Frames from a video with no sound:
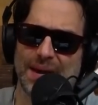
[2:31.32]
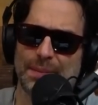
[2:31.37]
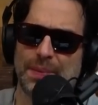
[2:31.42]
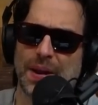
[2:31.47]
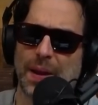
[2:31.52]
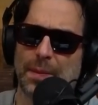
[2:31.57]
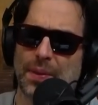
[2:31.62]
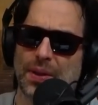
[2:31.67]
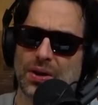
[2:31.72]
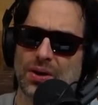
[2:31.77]

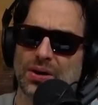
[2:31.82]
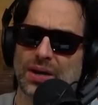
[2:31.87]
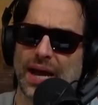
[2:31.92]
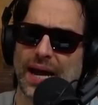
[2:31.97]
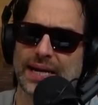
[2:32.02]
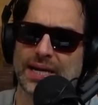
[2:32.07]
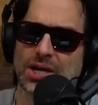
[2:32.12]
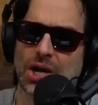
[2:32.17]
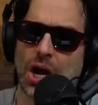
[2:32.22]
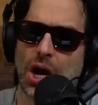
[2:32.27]
people are
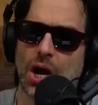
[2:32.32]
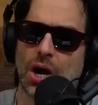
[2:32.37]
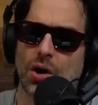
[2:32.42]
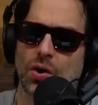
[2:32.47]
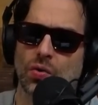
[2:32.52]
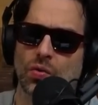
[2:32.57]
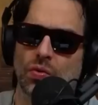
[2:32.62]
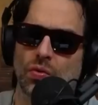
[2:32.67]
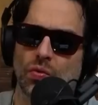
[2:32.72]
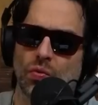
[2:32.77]
like,
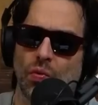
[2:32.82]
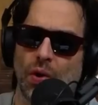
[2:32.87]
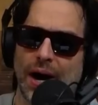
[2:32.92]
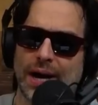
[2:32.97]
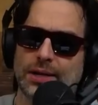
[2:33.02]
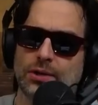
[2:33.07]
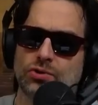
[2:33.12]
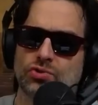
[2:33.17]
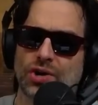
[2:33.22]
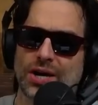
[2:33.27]
yo, why
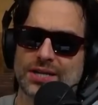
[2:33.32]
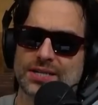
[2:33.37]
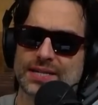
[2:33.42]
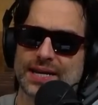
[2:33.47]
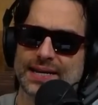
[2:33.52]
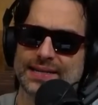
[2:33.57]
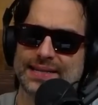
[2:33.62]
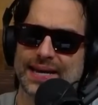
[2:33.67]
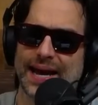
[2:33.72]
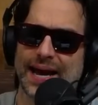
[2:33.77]
you dress
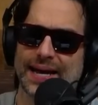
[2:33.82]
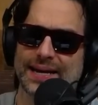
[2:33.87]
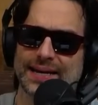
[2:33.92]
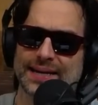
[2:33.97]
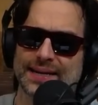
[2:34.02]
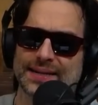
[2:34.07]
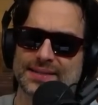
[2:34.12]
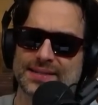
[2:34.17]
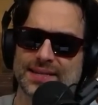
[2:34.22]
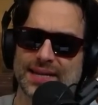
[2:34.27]
like that?
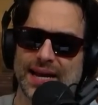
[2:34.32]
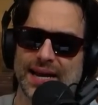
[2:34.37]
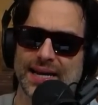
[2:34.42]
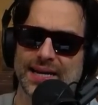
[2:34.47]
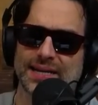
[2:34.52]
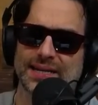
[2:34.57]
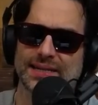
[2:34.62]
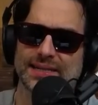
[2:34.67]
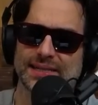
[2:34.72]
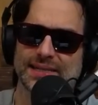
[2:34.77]
And it's
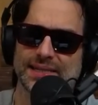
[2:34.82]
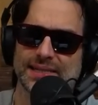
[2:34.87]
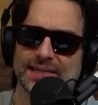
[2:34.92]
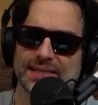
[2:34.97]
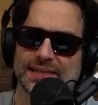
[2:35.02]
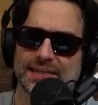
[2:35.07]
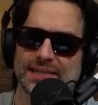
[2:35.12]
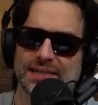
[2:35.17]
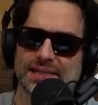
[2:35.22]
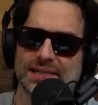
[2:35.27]
like,
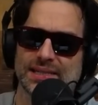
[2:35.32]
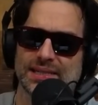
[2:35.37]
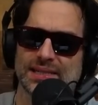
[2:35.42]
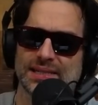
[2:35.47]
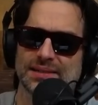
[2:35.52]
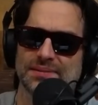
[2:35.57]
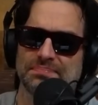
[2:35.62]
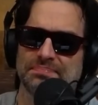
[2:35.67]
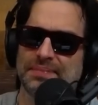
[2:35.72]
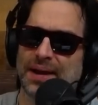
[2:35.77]

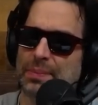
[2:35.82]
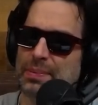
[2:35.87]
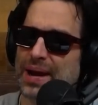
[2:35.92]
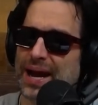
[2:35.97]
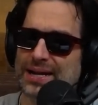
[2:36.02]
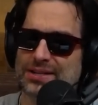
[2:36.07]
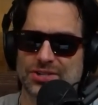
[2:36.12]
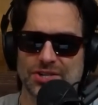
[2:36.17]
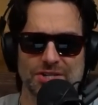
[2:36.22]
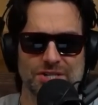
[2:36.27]
maybe
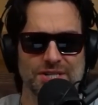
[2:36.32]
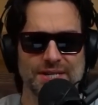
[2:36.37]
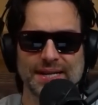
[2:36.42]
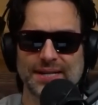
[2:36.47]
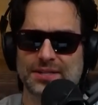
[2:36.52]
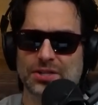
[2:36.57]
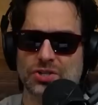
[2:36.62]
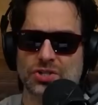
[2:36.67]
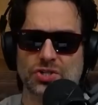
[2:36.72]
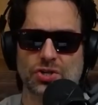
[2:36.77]
I just
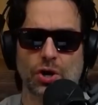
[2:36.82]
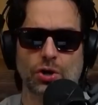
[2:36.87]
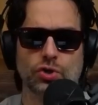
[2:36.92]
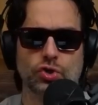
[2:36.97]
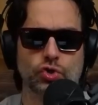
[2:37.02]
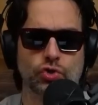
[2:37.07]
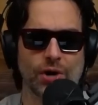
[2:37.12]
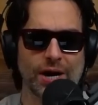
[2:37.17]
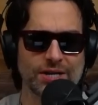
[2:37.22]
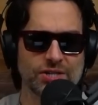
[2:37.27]
need to start
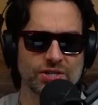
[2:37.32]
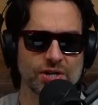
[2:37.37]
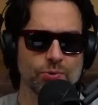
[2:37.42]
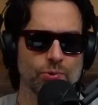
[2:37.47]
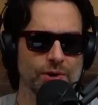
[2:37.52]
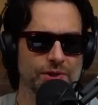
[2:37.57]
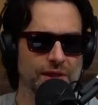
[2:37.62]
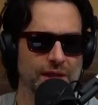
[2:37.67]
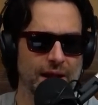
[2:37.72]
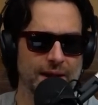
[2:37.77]
dressing
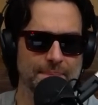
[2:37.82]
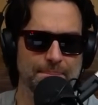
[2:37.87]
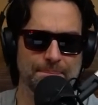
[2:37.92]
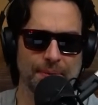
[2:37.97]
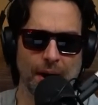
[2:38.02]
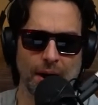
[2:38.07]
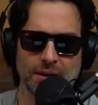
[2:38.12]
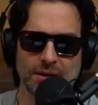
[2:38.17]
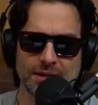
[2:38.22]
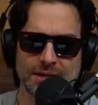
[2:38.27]
with like
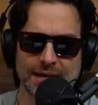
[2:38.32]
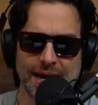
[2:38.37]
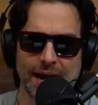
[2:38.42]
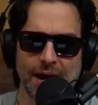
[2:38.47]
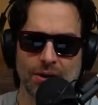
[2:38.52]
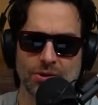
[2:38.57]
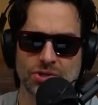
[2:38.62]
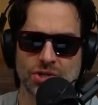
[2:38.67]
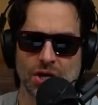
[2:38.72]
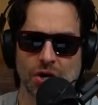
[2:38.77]
button
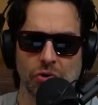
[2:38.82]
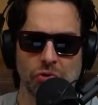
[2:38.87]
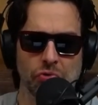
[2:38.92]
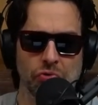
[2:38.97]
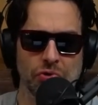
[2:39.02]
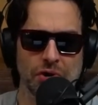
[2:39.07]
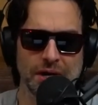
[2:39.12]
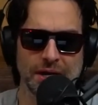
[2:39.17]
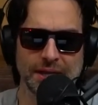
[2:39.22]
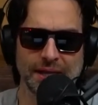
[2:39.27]
downs and a
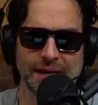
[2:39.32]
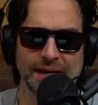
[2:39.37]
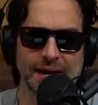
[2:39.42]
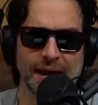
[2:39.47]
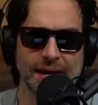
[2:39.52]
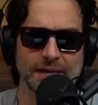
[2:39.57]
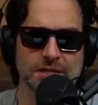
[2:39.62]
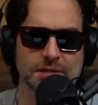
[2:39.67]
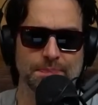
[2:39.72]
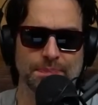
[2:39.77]
really
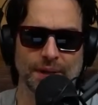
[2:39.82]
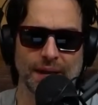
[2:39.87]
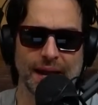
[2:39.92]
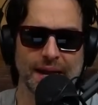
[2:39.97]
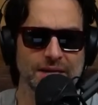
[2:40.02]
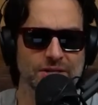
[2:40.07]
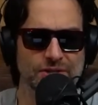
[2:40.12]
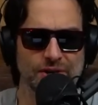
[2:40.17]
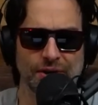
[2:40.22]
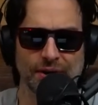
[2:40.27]
nice
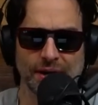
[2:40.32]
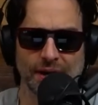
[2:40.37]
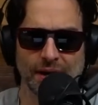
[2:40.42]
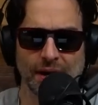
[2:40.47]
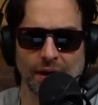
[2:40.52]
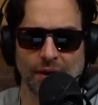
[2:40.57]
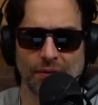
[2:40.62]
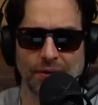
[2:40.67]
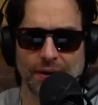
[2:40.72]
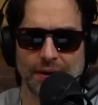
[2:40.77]
blazer, you
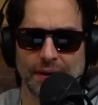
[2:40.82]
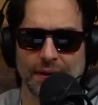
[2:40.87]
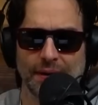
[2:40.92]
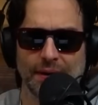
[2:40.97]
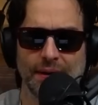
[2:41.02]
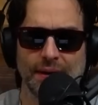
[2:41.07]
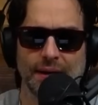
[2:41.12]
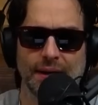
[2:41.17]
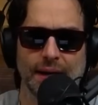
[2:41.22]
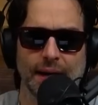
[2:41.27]
know?
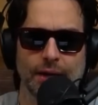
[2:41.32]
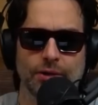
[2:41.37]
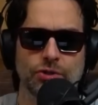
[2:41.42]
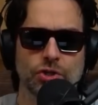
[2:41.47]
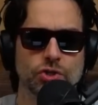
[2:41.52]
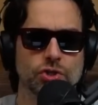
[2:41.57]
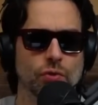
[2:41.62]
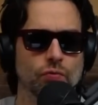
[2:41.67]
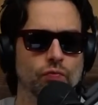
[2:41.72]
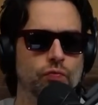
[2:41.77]
And
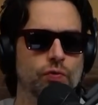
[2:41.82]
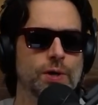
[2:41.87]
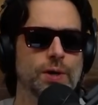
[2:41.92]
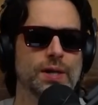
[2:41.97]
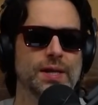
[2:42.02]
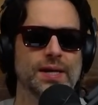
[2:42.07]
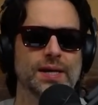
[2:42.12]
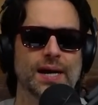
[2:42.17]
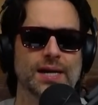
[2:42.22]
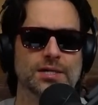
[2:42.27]
just a
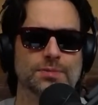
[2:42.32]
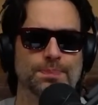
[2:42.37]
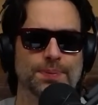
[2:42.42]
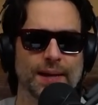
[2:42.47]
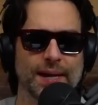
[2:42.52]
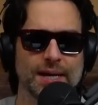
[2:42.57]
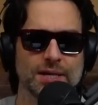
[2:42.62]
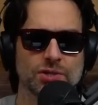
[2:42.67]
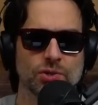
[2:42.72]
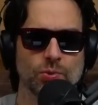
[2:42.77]
really nice
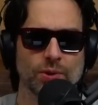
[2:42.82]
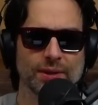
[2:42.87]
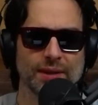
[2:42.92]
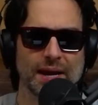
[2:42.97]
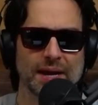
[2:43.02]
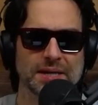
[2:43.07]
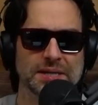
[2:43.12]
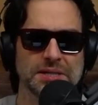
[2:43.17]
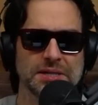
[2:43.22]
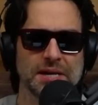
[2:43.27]
blazer with
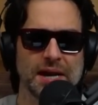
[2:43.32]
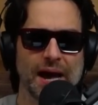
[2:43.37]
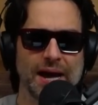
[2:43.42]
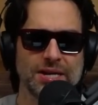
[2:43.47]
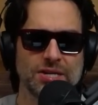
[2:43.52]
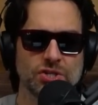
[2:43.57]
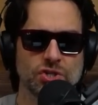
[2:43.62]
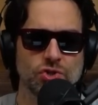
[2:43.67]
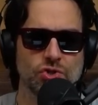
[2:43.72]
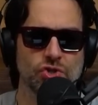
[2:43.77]
like
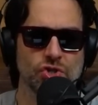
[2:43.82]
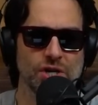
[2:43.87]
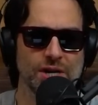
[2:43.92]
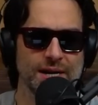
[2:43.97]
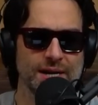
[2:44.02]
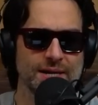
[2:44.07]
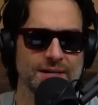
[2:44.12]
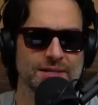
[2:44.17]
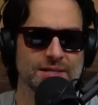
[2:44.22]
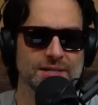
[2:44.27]
nice
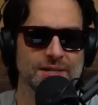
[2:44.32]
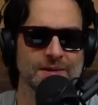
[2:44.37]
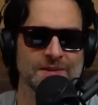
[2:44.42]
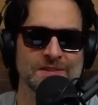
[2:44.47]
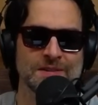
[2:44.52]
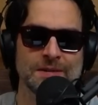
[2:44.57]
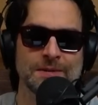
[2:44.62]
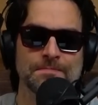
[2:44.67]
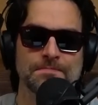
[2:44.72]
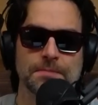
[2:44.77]
jeans
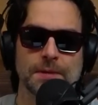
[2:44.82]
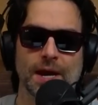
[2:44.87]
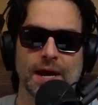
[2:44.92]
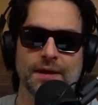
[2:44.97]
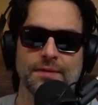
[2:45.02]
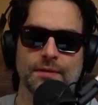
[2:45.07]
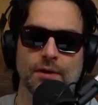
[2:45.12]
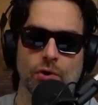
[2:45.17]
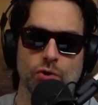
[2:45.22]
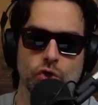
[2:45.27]

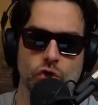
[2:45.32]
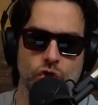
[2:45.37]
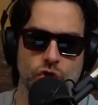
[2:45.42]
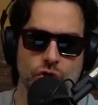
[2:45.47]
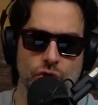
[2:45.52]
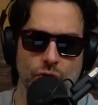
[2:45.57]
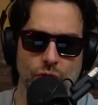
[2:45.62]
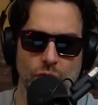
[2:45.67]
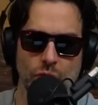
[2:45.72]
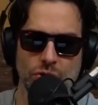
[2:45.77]
and those
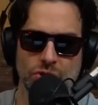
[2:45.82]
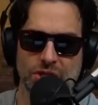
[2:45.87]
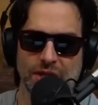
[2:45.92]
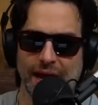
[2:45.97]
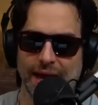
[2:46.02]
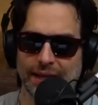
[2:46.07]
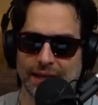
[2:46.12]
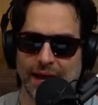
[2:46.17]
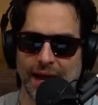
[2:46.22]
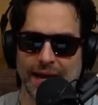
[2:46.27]
shoes
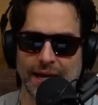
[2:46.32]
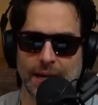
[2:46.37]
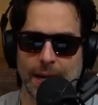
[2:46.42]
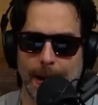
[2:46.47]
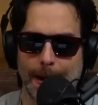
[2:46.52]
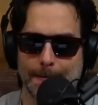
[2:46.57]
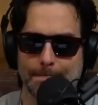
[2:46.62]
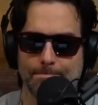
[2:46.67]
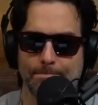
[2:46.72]
that like,